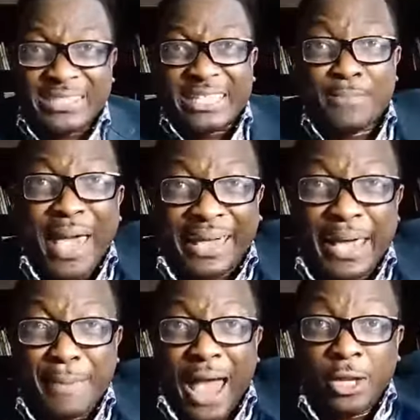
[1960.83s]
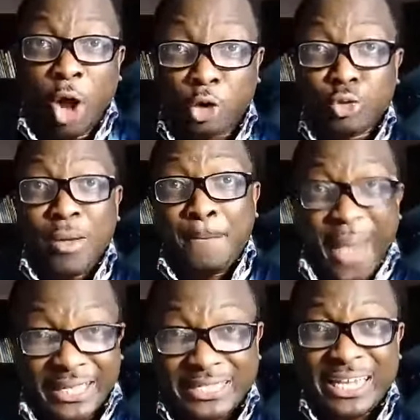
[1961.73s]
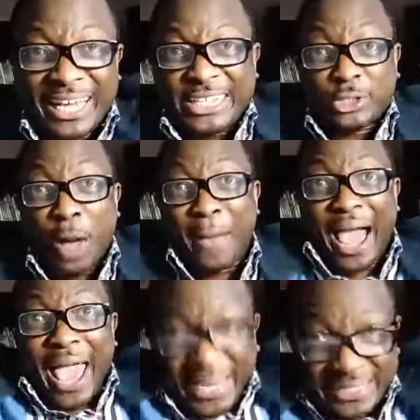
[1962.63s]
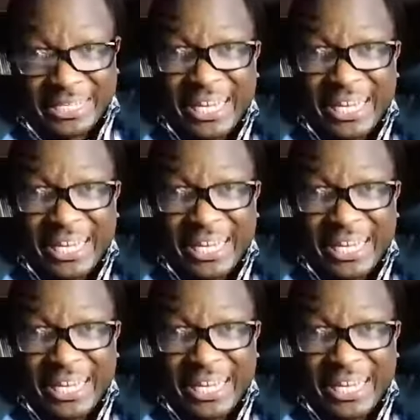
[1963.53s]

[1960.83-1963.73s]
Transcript: is making my load to be bent is not my head.